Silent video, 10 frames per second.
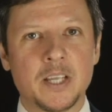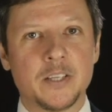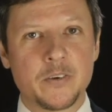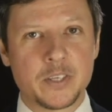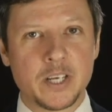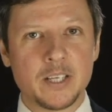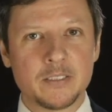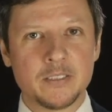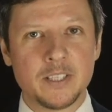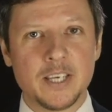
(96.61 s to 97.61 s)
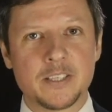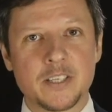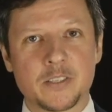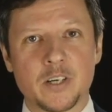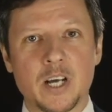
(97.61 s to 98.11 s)
The result is
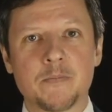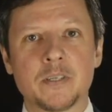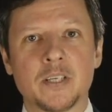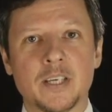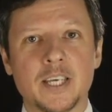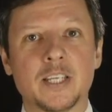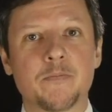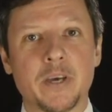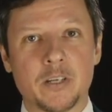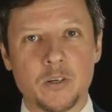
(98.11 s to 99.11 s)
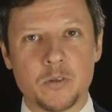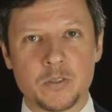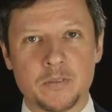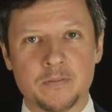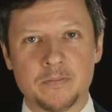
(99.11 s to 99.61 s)
described in the main clause.